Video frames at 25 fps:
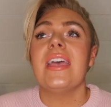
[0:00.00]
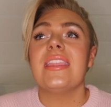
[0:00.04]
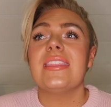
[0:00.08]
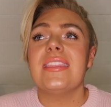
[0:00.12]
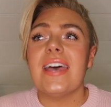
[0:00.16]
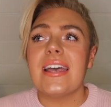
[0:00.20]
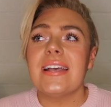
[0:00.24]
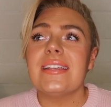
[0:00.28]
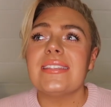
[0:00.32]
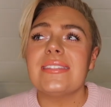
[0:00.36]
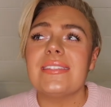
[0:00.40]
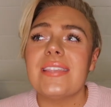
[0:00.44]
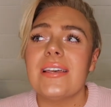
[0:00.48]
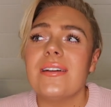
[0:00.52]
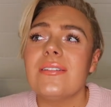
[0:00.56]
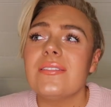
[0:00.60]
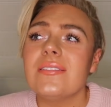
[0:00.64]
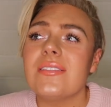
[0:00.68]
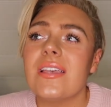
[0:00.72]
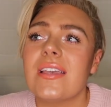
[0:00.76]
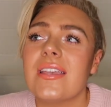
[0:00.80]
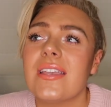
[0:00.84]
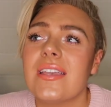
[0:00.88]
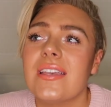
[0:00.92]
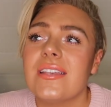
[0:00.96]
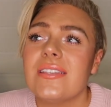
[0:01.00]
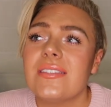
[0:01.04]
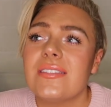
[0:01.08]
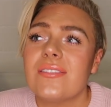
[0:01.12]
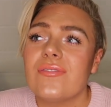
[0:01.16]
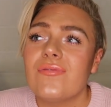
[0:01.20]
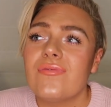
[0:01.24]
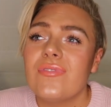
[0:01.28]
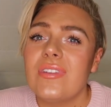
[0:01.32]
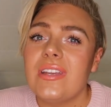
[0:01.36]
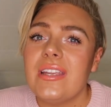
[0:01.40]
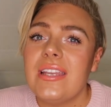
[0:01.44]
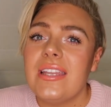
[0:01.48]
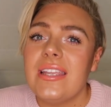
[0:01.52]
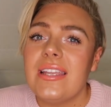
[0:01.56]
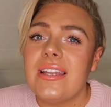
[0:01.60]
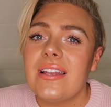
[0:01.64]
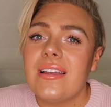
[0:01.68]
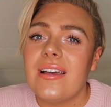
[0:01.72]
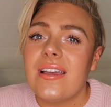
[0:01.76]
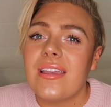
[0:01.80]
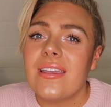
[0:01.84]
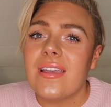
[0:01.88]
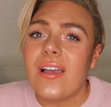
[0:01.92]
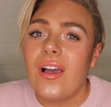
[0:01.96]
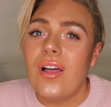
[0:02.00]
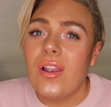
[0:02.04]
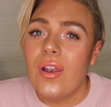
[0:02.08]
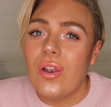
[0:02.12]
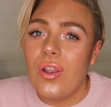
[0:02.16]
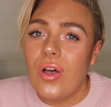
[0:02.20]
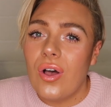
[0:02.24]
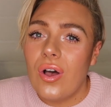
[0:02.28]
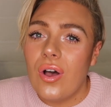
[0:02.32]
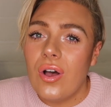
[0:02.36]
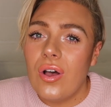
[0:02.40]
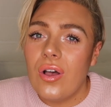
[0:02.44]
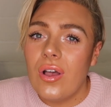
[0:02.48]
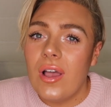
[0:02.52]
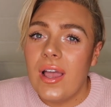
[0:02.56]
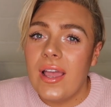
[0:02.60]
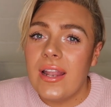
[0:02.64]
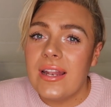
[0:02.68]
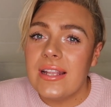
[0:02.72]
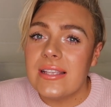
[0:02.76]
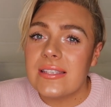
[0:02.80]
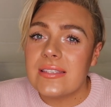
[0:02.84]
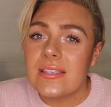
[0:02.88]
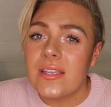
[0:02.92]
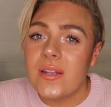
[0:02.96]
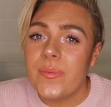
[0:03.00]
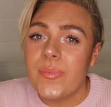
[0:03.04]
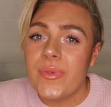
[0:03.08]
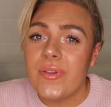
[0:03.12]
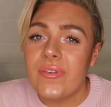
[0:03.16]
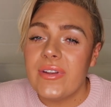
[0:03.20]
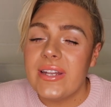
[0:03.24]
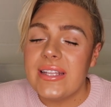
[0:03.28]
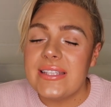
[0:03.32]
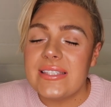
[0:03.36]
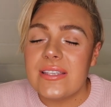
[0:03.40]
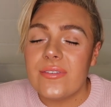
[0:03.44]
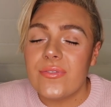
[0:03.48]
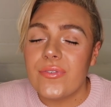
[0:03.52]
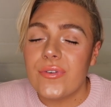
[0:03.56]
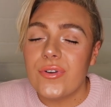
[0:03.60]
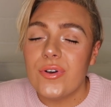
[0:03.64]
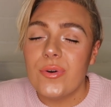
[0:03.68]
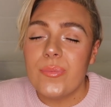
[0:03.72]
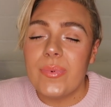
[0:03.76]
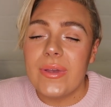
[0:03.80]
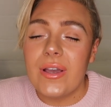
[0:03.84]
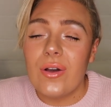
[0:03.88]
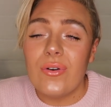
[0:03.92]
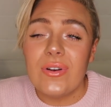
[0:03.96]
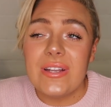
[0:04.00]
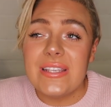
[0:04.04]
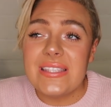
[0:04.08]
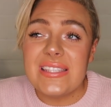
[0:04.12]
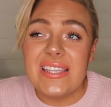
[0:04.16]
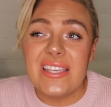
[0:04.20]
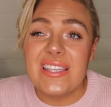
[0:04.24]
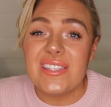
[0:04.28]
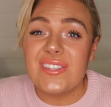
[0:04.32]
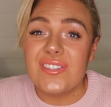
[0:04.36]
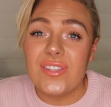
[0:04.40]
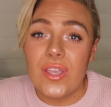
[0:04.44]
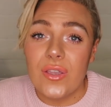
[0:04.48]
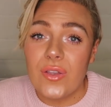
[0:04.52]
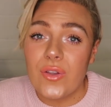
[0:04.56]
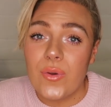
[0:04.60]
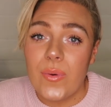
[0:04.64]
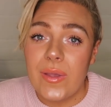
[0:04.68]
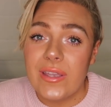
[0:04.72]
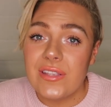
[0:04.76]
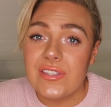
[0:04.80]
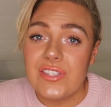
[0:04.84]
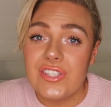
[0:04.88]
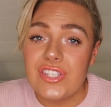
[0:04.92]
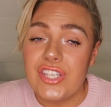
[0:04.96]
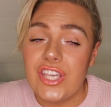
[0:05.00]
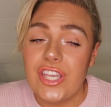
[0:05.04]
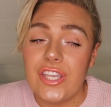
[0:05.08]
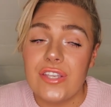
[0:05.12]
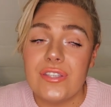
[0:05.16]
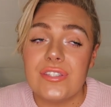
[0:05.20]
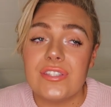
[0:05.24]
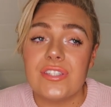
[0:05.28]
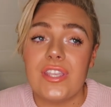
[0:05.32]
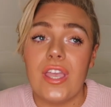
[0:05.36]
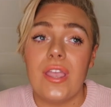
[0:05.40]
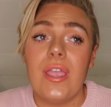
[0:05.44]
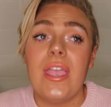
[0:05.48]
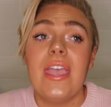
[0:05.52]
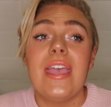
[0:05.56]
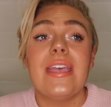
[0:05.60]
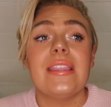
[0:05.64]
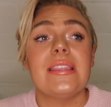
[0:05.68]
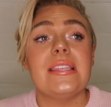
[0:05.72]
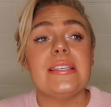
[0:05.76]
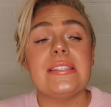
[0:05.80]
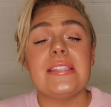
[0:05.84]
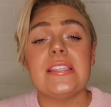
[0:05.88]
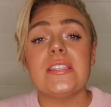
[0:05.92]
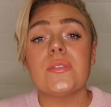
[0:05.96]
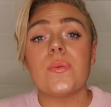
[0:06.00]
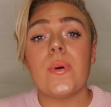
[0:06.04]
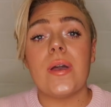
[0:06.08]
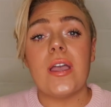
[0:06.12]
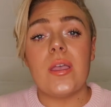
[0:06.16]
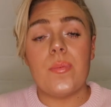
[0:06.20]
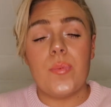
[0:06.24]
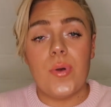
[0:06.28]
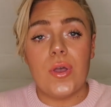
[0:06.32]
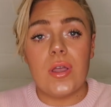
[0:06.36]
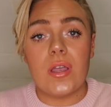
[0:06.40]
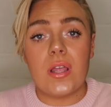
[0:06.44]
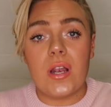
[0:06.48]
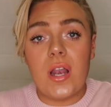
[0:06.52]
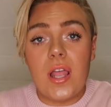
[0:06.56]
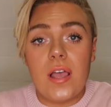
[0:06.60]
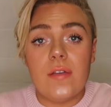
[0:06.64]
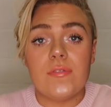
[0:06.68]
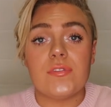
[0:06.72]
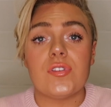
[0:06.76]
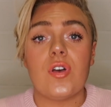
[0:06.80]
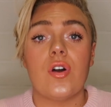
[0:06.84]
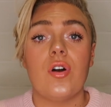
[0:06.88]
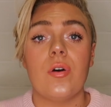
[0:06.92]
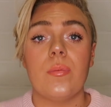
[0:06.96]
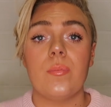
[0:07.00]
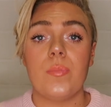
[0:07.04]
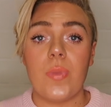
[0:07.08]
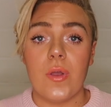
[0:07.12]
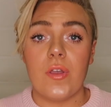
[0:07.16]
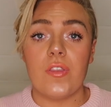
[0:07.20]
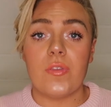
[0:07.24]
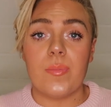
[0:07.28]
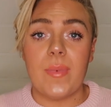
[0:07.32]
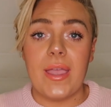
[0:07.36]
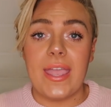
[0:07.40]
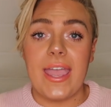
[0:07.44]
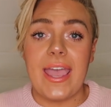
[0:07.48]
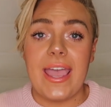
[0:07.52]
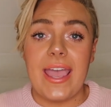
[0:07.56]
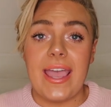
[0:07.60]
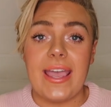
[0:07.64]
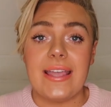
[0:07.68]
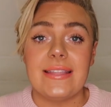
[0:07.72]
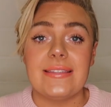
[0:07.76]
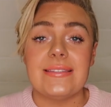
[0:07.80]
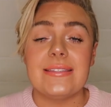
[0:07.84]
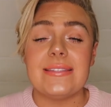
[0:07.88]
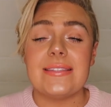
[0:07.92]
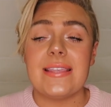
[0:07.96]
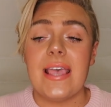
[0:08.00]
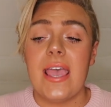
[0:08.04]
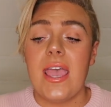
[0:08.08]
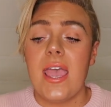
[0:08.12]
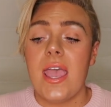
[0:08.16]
That sounds like it's really like a lot, and it's going to be really difficult, but honestly it's so quick to do. So this is why I put gloves on both my hands.